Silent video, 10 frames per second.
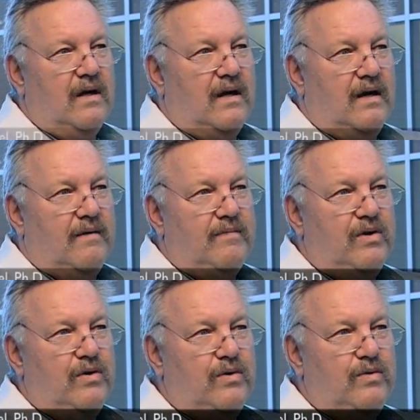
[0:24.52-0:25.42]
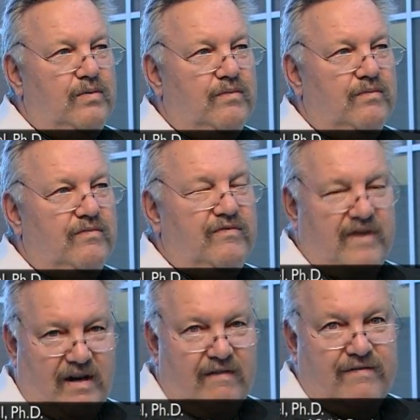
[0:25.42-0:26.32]
um, who
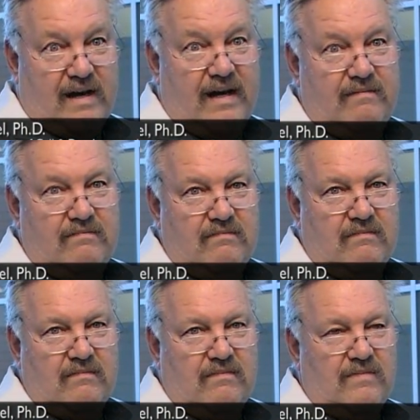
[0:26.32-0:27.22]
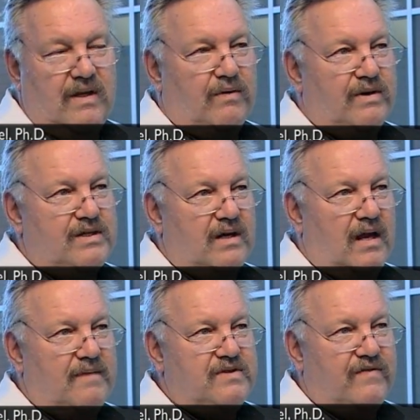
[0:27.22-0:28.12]
verified the original
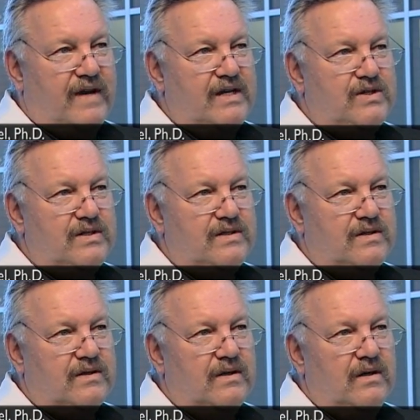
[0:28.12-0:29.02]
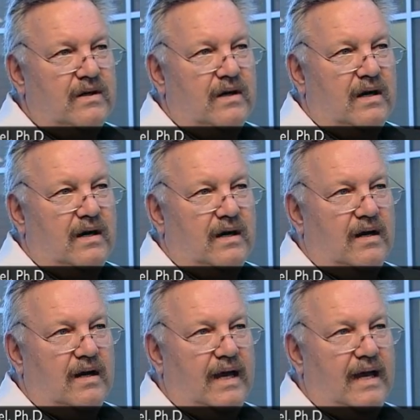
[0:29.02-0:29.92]
observations
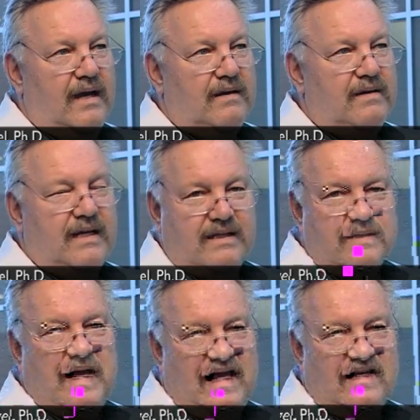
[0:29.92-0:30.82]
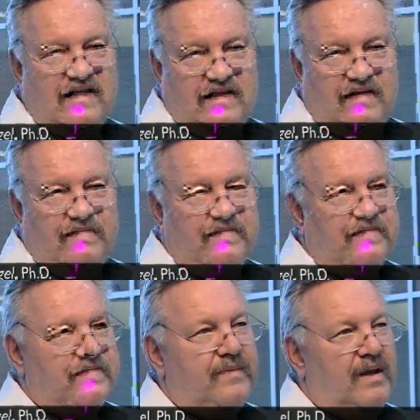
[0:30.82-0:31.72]
uh, and expanded them.
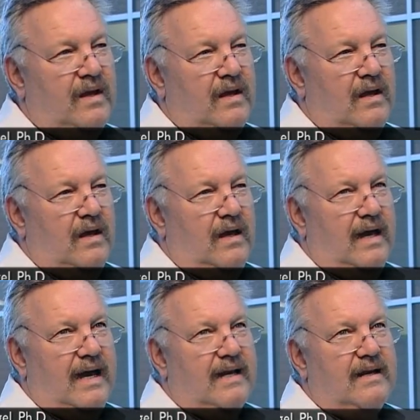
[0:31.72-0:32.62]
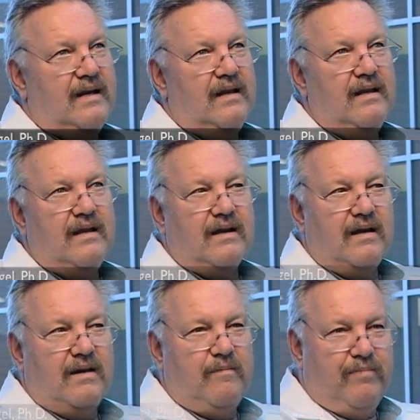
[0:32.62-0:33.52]
At the
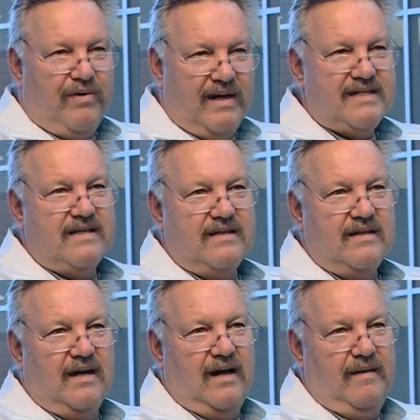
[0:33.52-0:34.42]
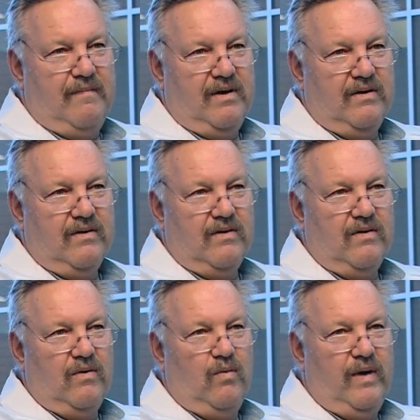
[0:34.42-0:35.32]
present time,
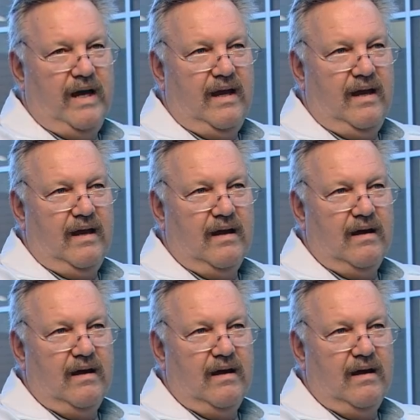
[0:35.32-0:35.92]
we